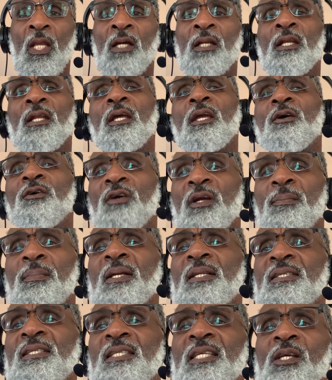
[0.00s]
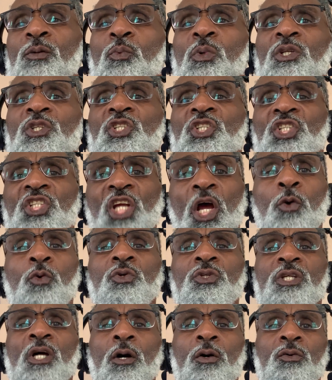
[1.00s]
The Caribbean Sea would
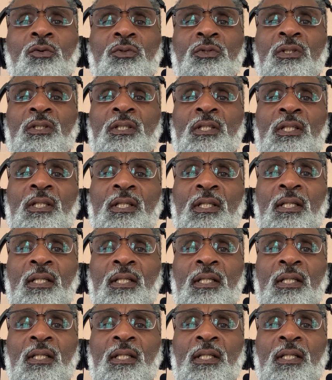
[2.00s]
shout out